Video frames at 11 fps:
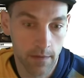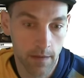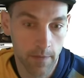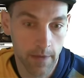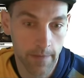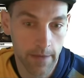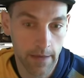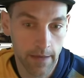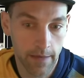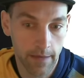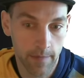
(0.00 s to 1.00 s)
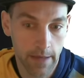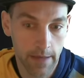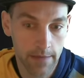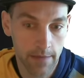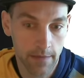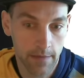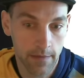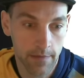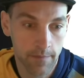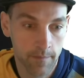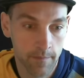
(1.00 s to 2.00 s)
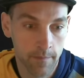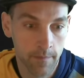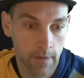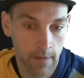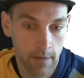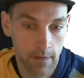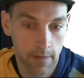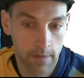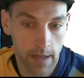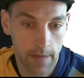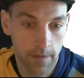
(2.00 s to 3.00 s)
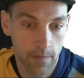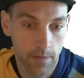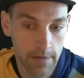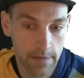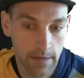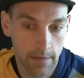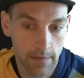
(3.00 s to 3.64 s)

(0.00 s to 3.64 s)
Play my land and pass the turn. Then I'm going to want to cycle